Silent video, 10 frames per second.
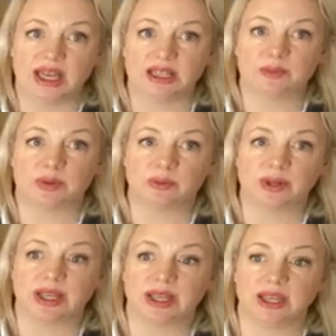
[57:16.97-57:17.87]
it's
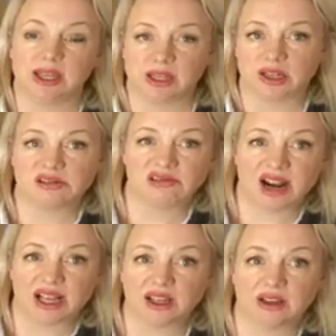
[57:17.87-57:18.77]
probably going to
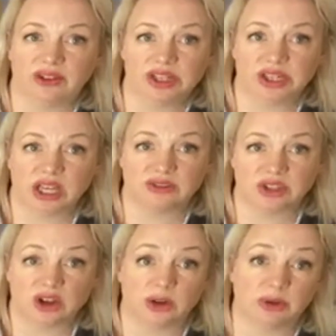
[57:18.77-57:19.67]
crack eventually over
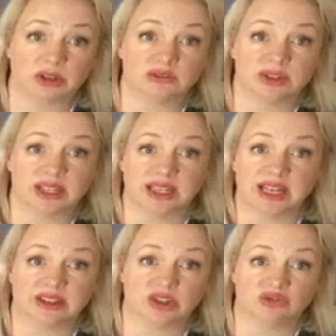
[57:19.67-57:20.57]
time, because obviously
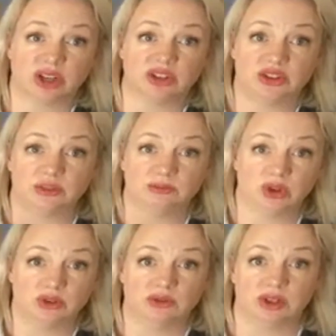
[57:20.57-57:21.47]
leather stretches and
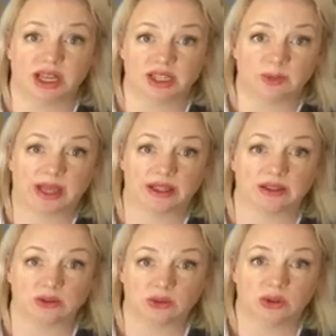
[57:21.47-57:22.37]
moves and
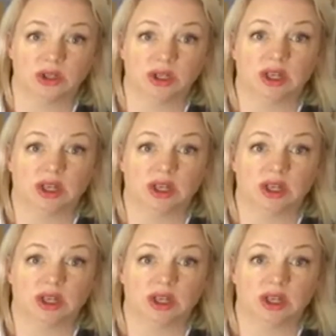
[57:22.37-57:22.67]
expands, or